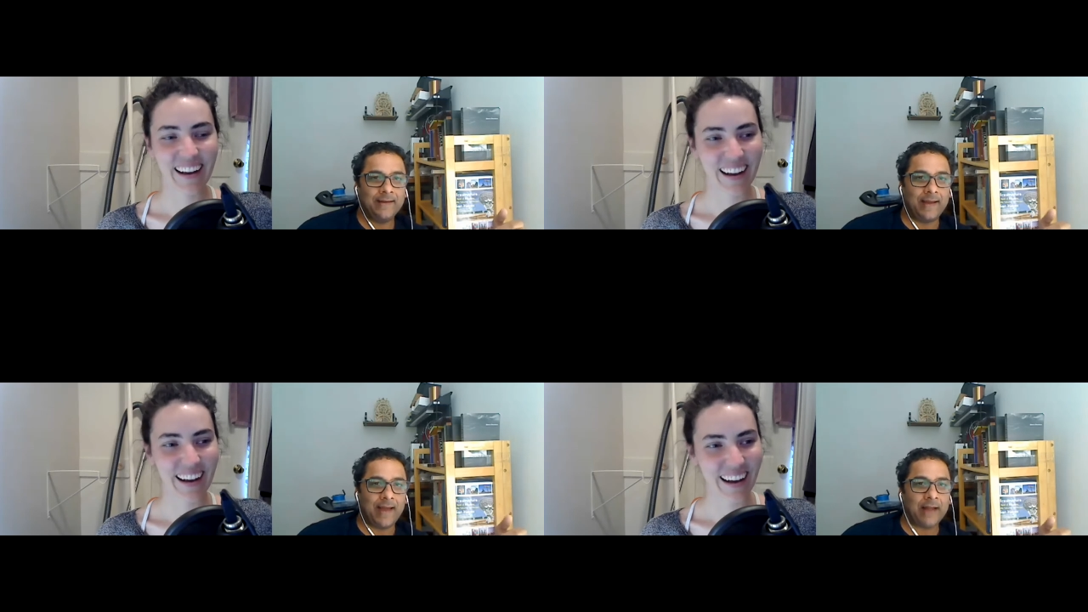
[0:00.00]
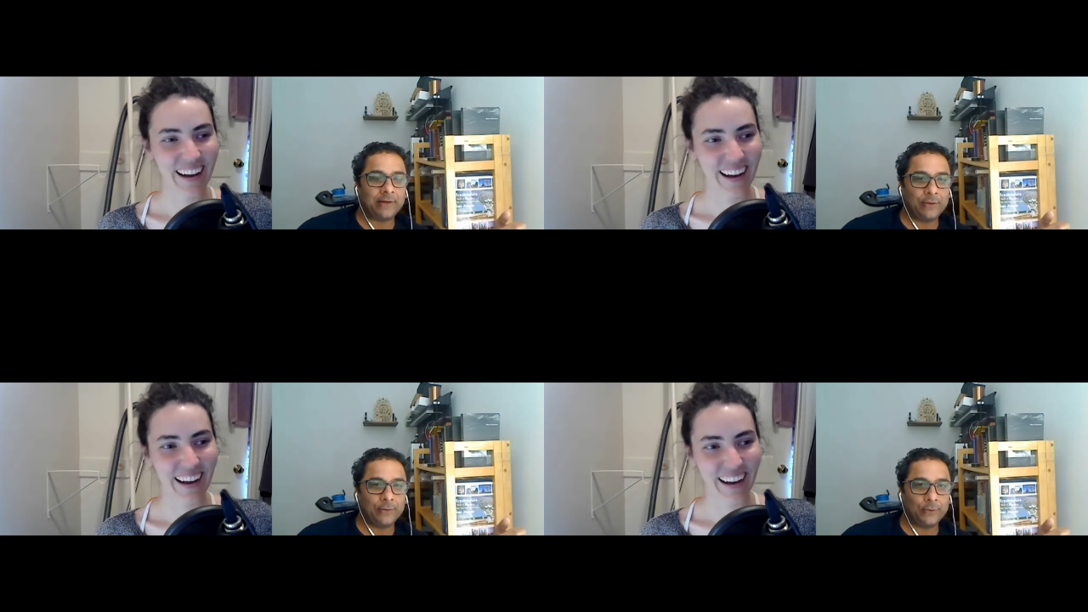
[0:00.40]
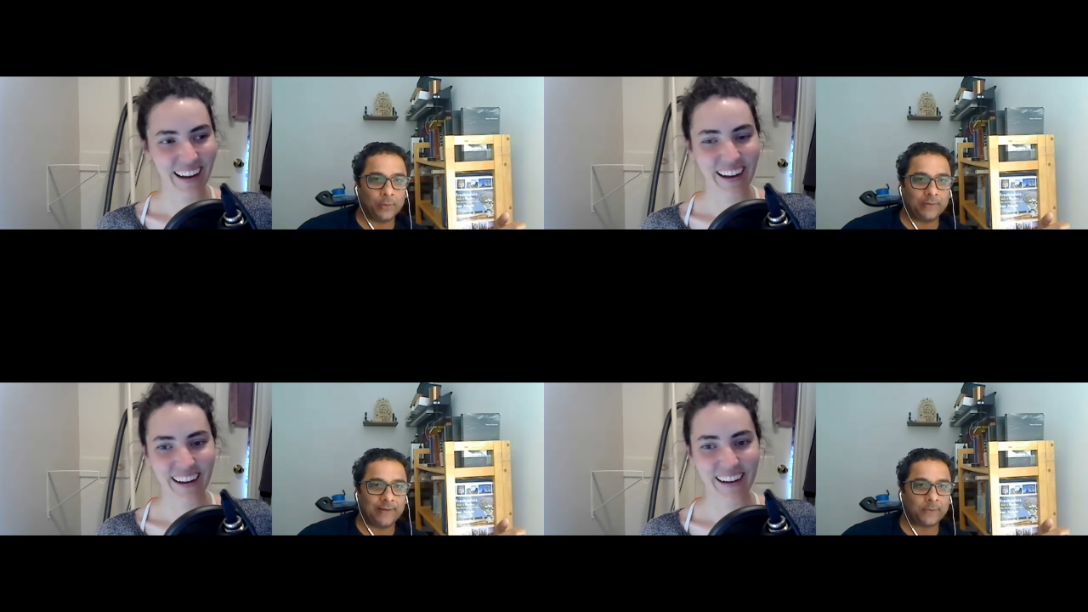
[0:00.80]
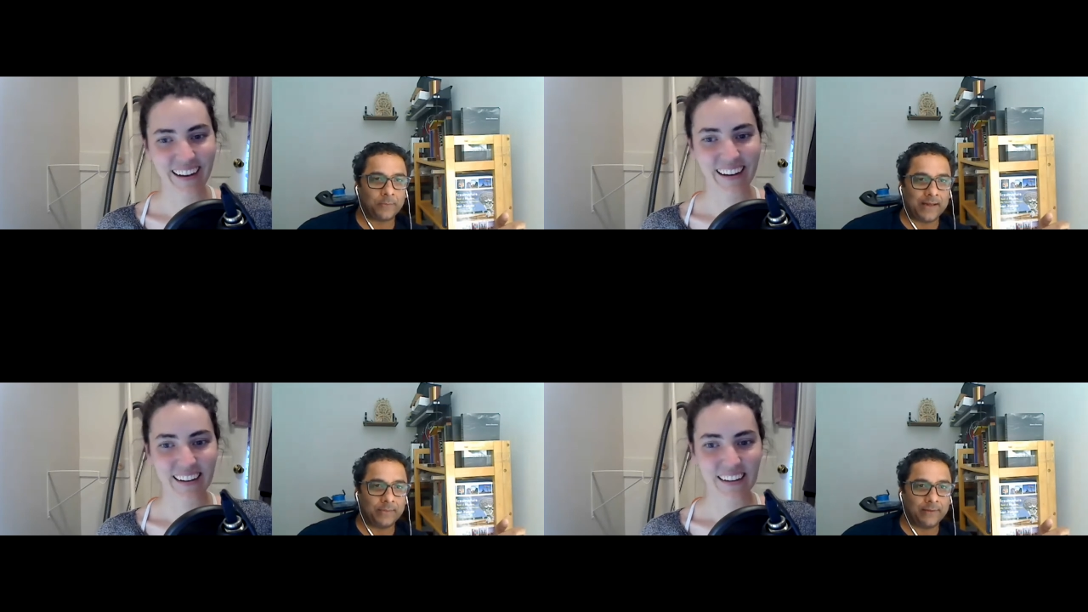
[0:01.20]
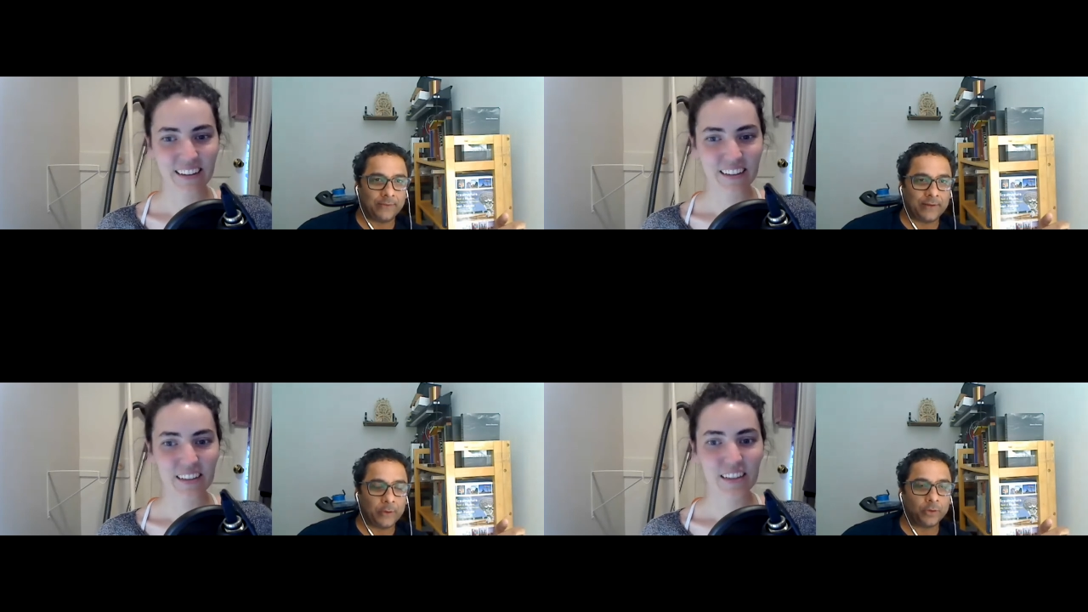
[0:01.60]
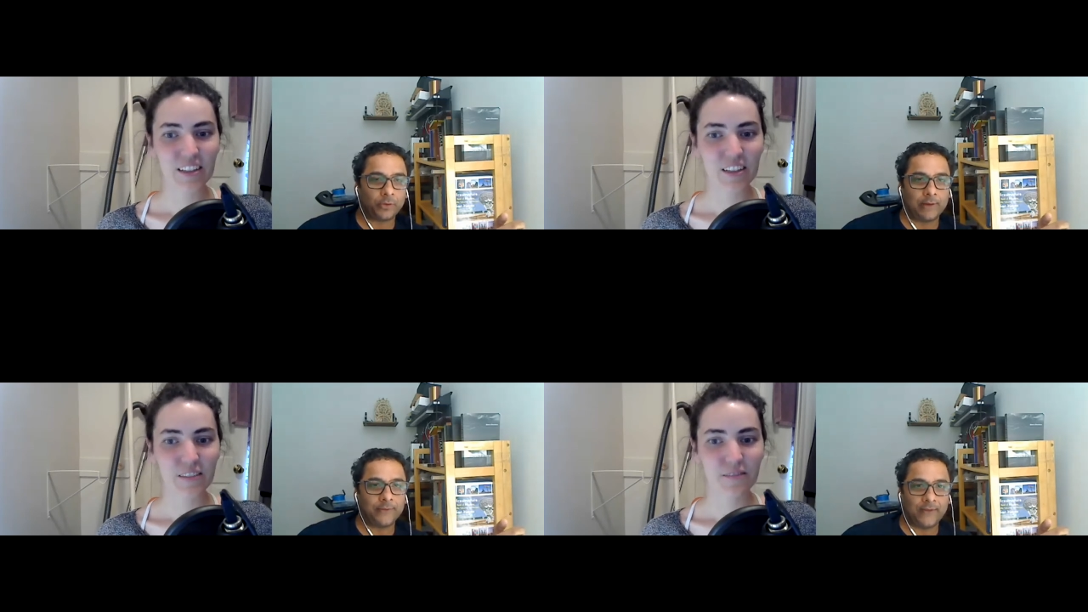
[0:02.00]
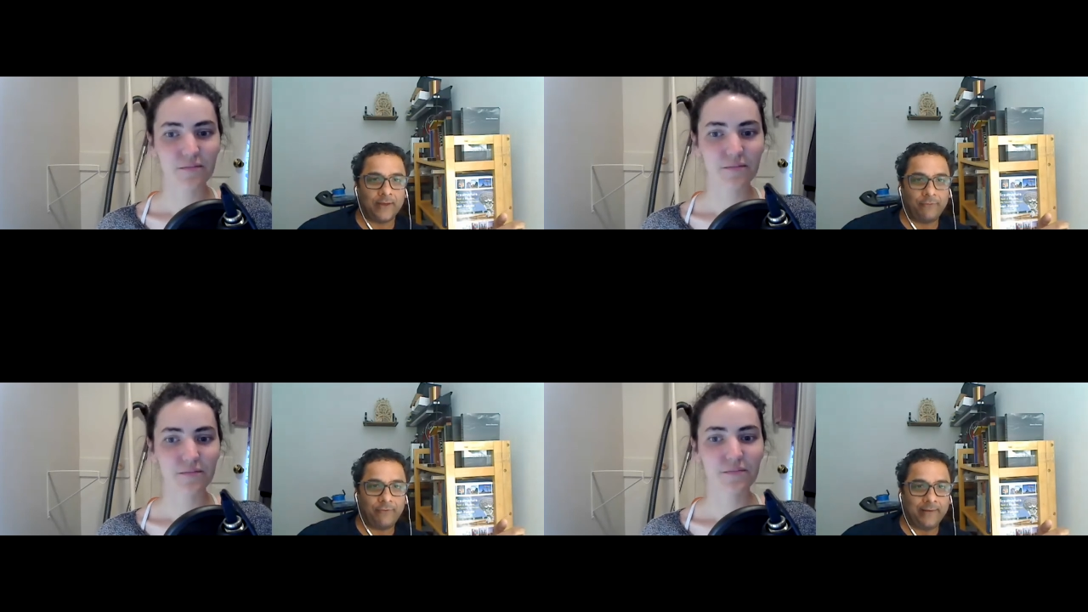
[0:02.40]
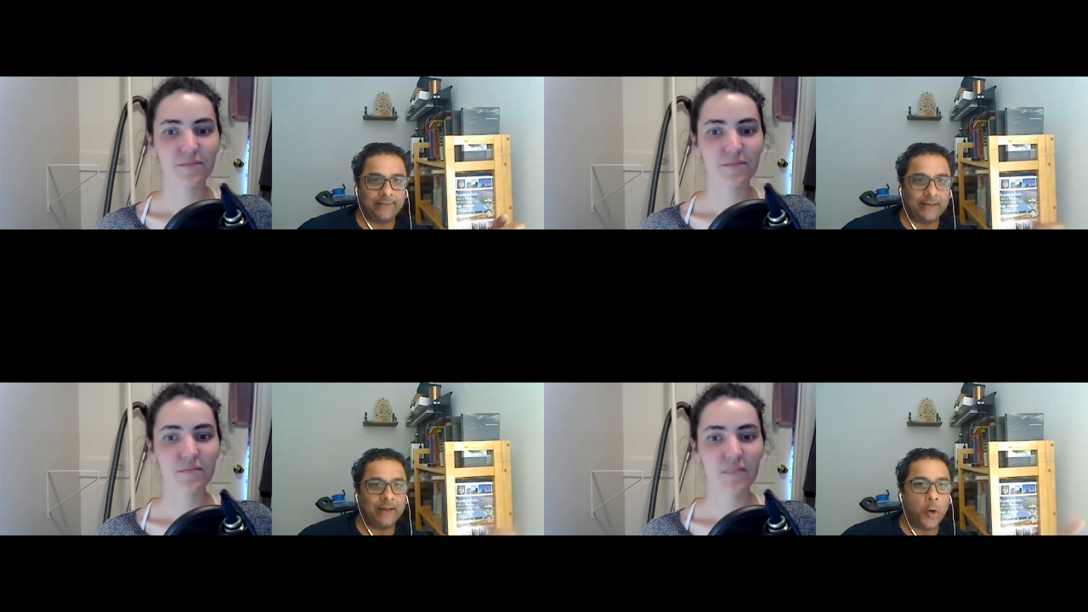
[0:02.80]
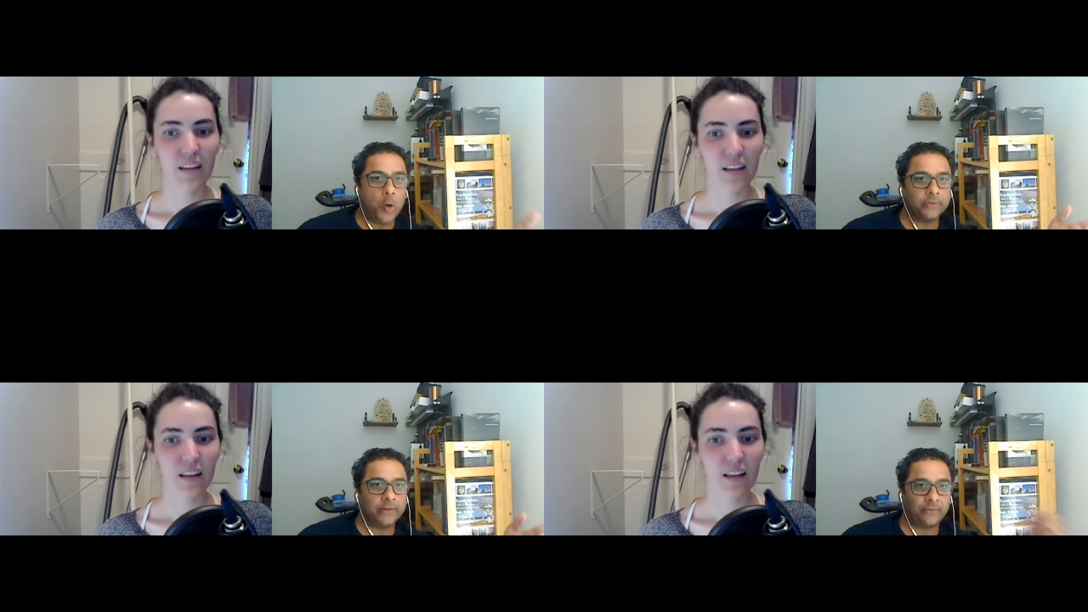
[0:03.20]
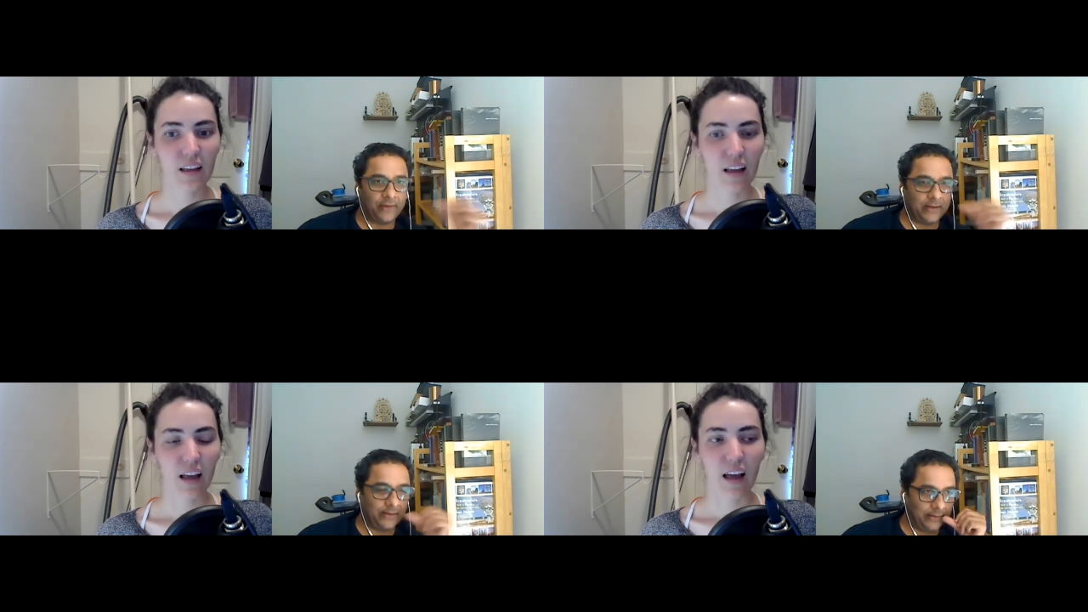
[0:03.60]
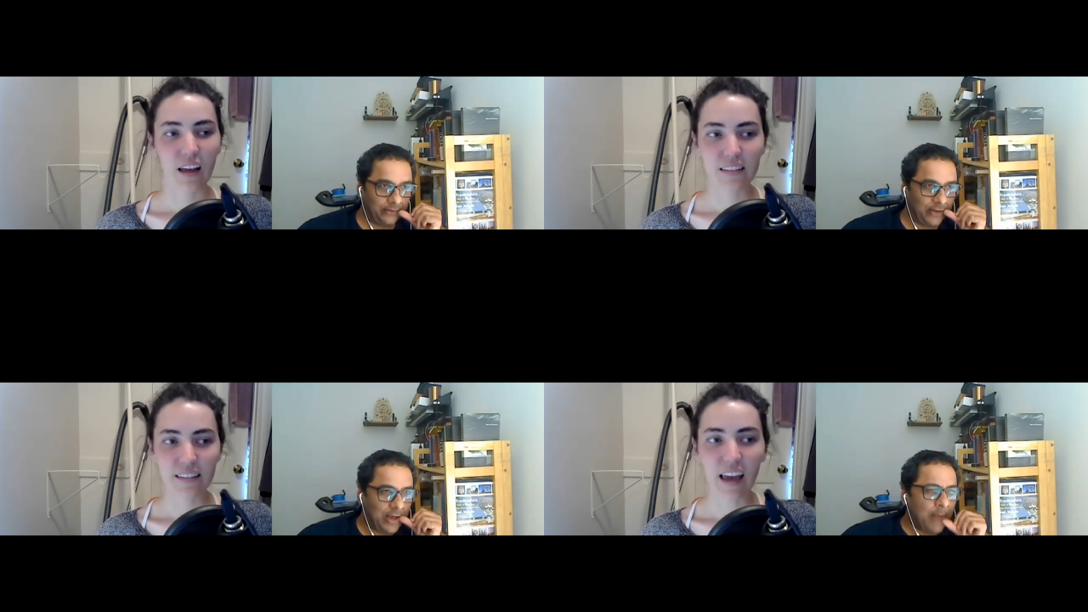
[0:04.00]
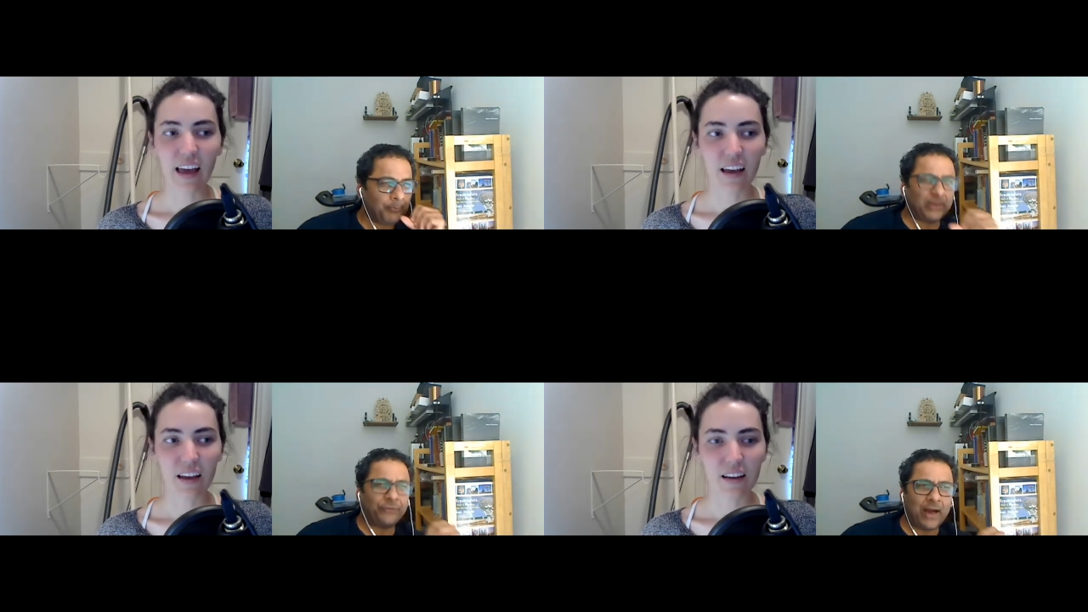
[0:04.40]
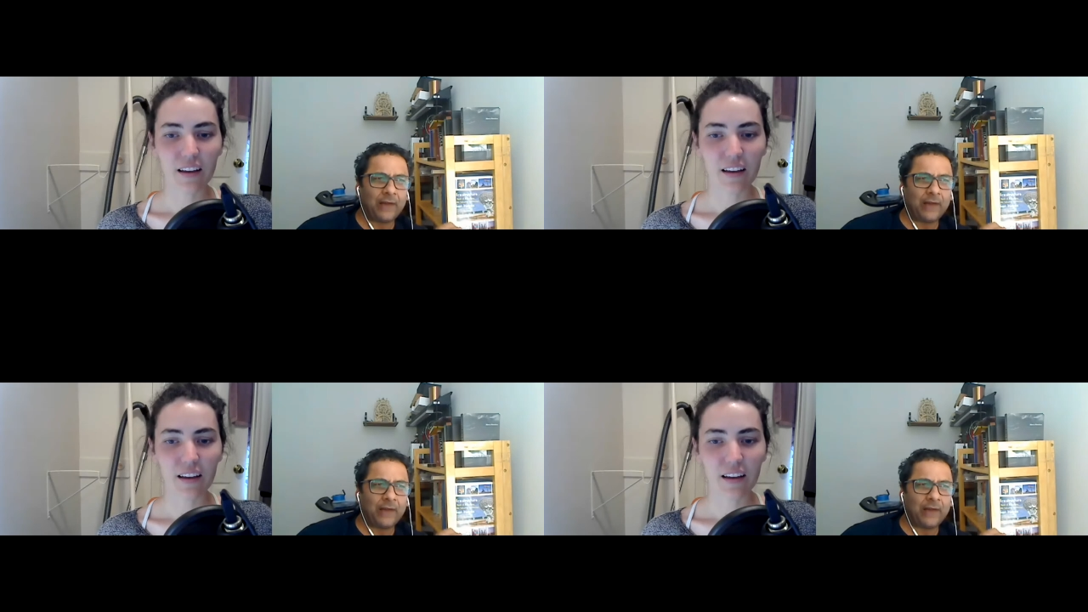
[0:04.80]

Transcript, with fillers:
Speaker 1: attitude towards experiments so they don't try to save face they like own their failures yeah. but the fire